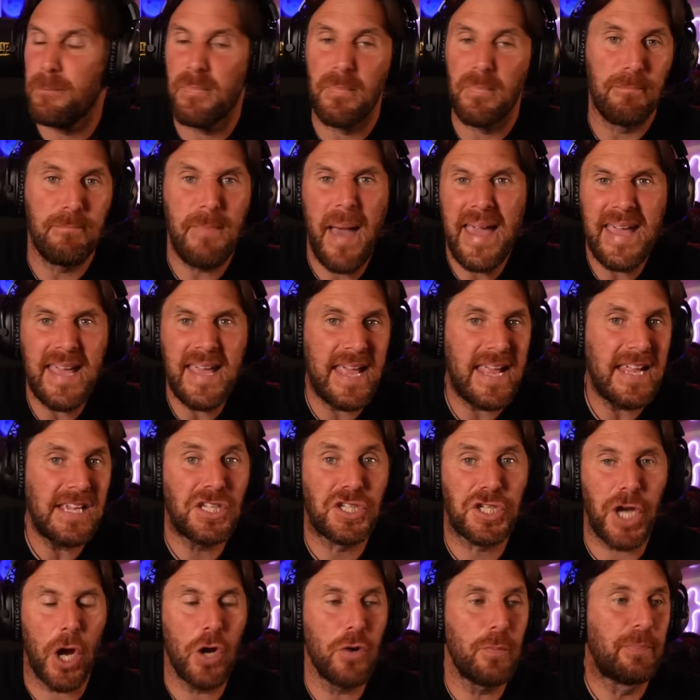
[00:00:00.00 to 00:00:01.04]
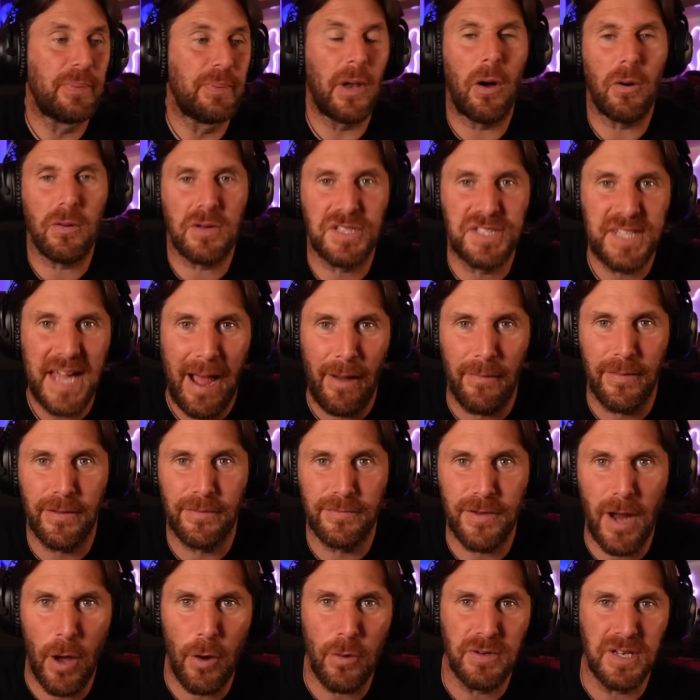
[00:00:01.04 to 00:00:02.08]
matey Joe Blogs down the
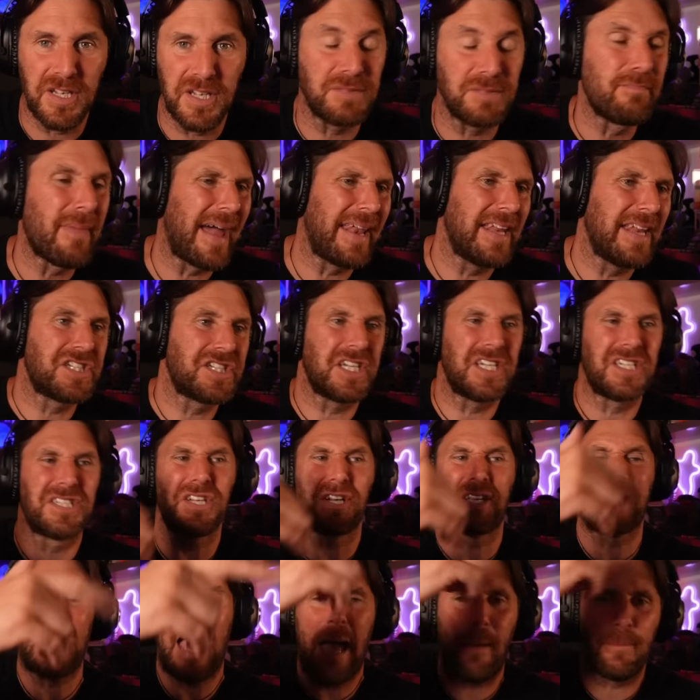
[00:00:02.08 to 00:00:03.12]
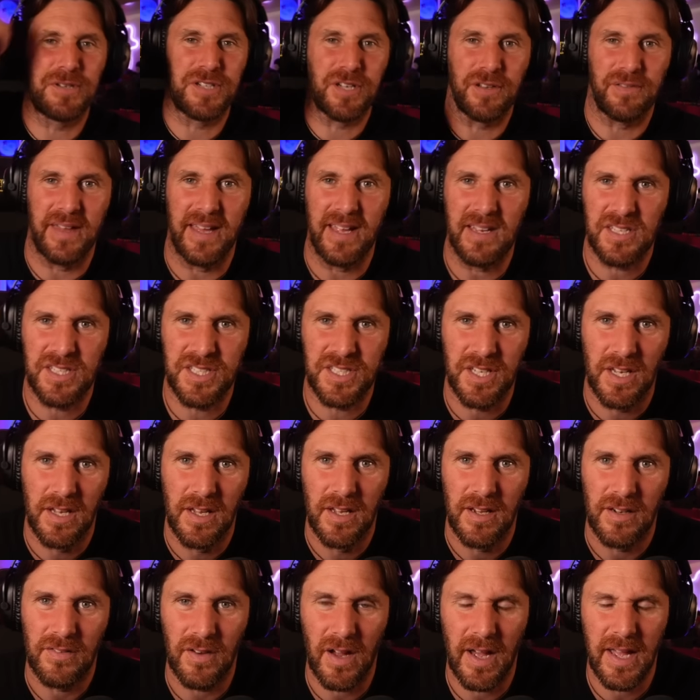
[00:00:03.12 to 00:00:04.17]
road is managing to capture this,
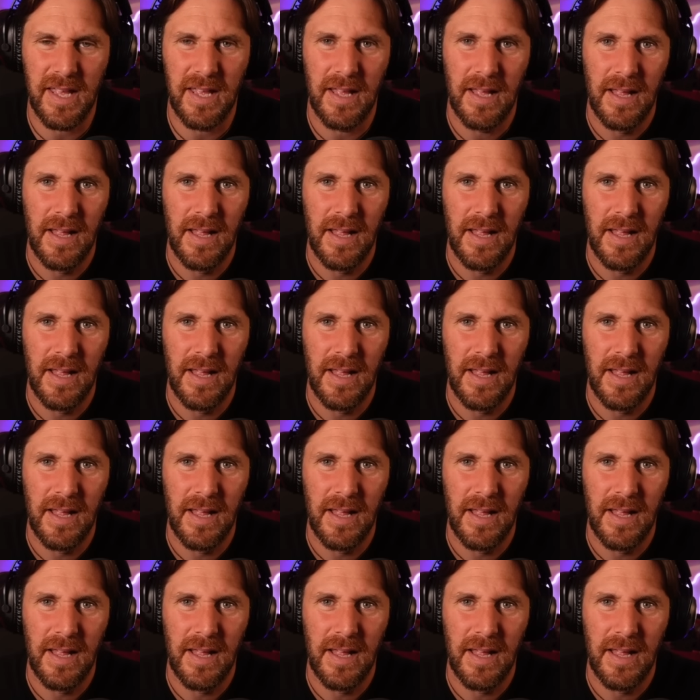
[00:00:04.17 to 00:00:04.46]
right?